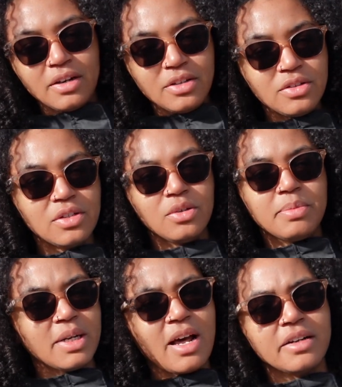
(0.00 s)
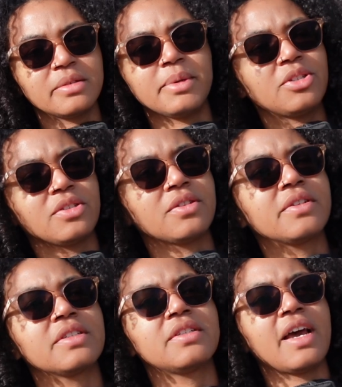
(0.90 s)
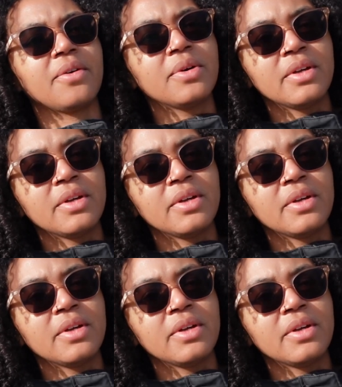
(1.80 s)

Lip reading: on YouTube, but not as much as there is now.